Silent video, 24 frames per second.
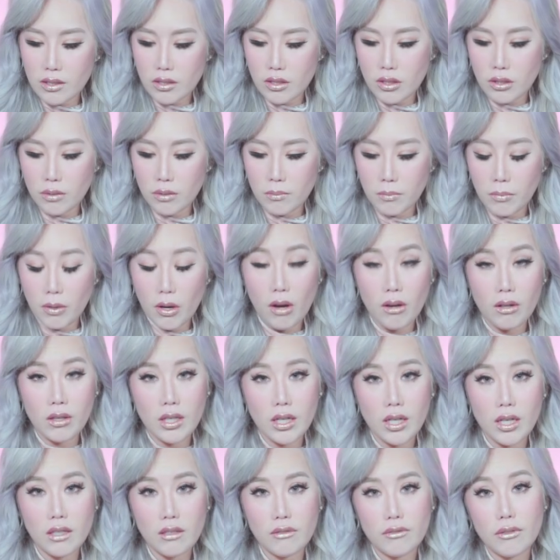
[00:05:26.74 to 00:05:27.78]
the tube
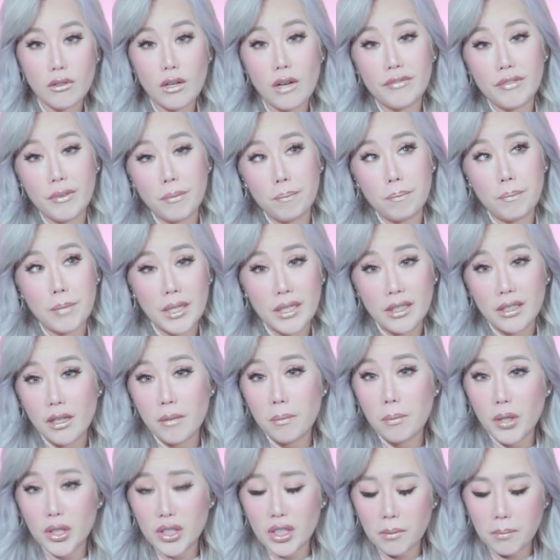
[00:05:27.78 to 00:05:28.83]
longer if you have a bigger
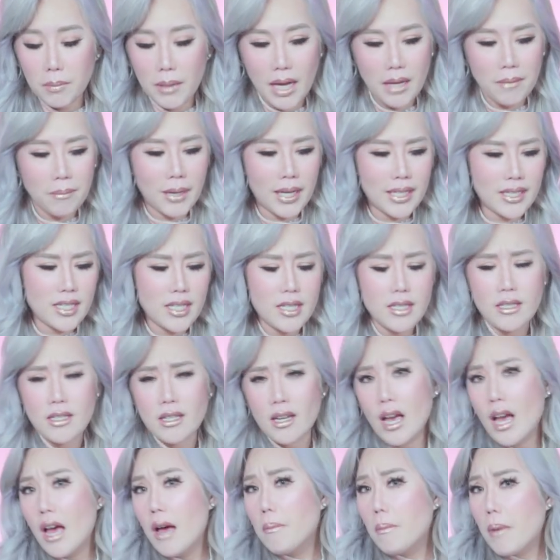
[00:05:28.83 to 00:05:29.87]
potted plant. But since
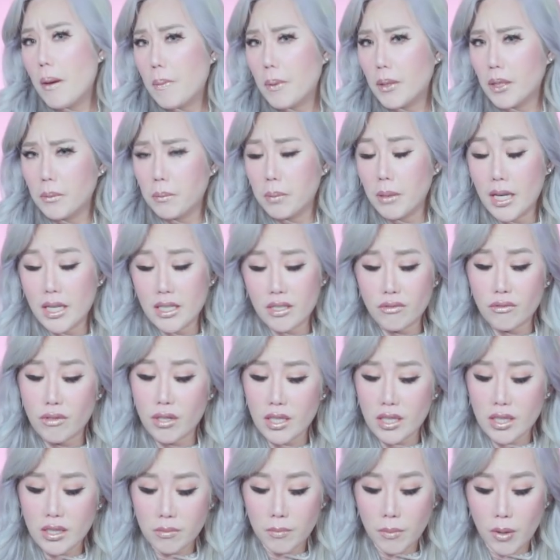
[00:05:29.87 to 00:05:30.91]
my potted plant is
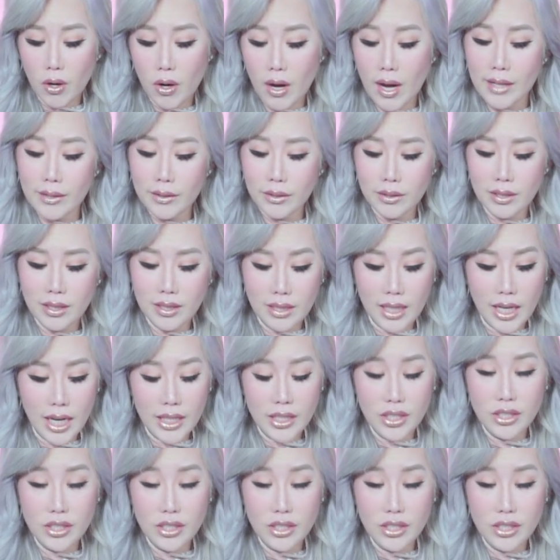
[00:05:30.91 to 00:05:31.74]
really small, I don't need that. I